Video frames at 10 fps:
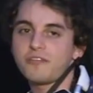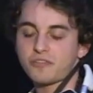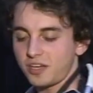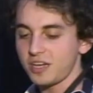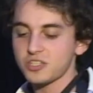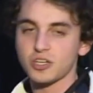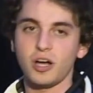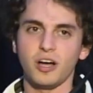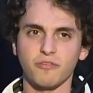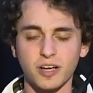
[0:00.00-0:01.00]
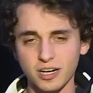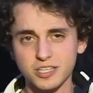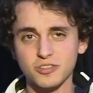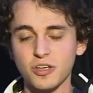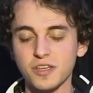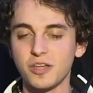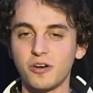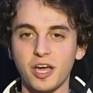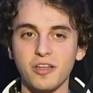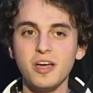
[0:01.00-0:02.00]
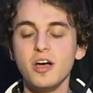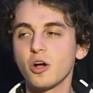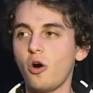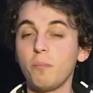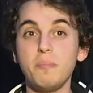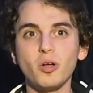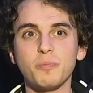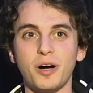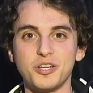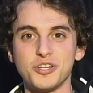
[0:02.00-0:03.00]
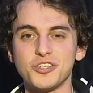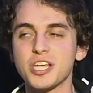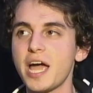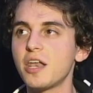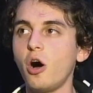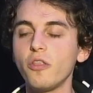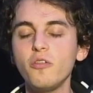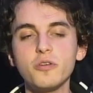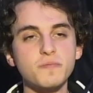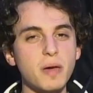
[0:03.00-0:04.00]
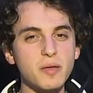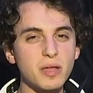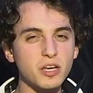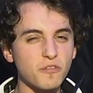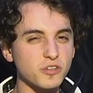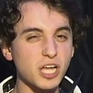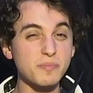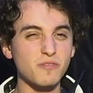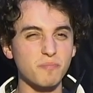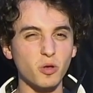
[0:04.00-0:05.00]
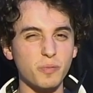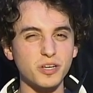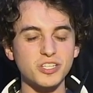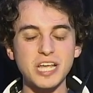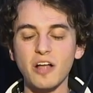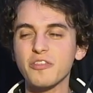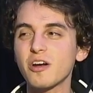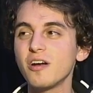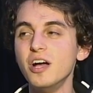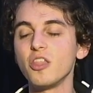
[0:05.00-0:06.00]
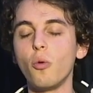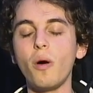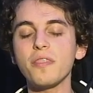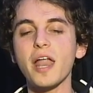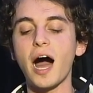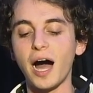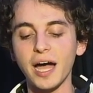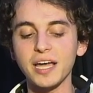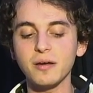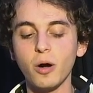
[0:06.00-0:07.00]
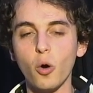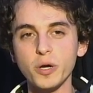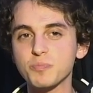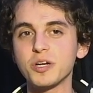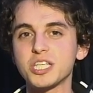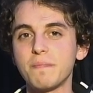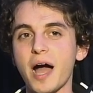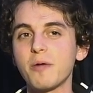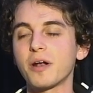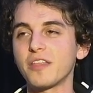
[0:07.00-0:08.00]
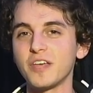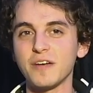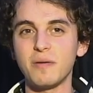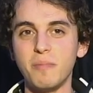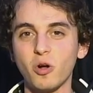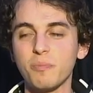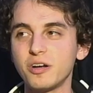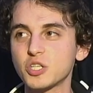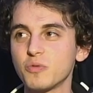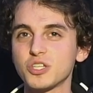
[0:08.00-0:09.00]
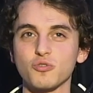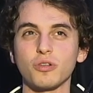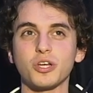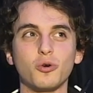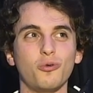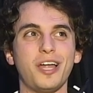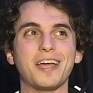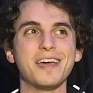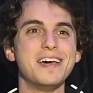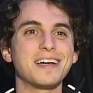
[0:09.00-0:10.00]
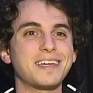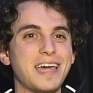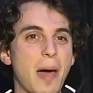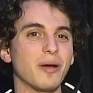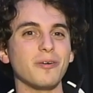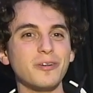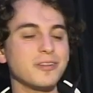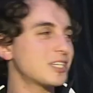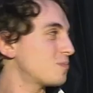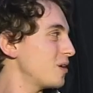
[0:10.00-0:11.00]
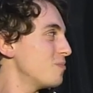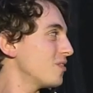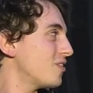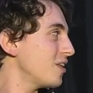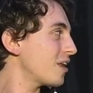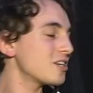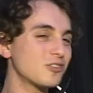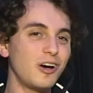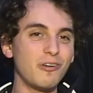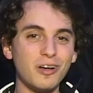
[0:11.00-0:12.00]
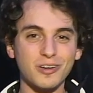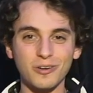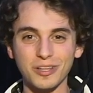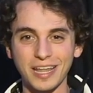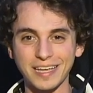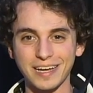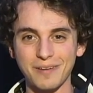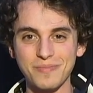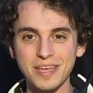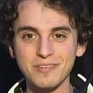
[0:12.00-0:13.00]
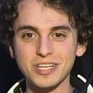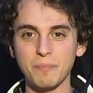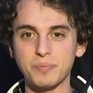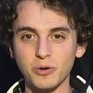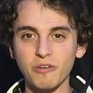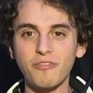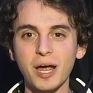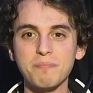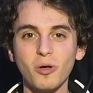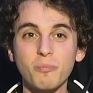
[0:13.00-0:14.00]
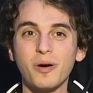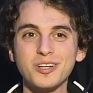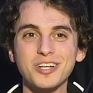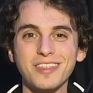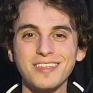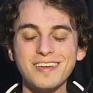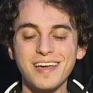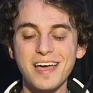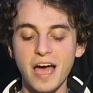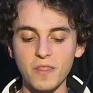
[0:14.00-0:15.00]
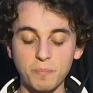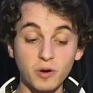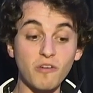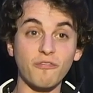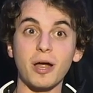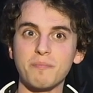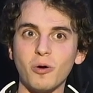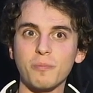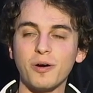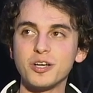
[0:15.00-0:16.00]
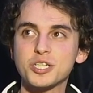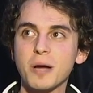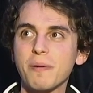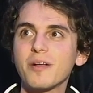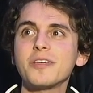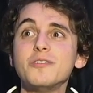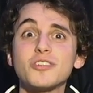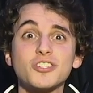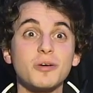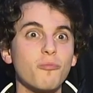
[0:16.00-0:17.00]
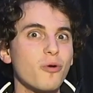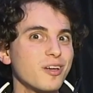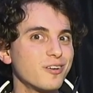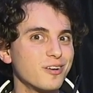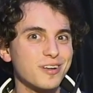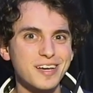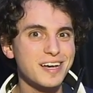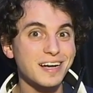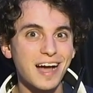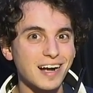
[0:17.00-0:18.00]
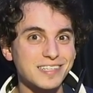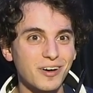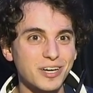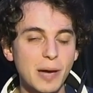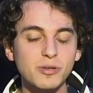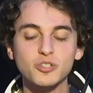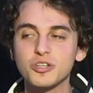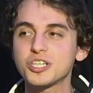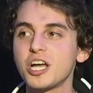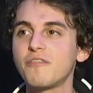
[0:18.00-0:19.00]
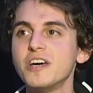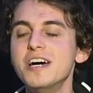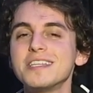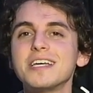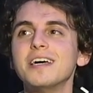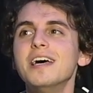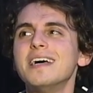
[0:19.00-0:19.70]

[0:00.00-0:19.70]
of things, of cocktails on the internet called milk punches. And although there's many, many different types of milk punches out there, the one that I always bring to mind when I think of a milk punch was this really cool, like, chemical experiment thing that I saw called like um it was like a purified milk punch, I think. And the purified milk punch apparently uses some weird cocktail chemistry stuff to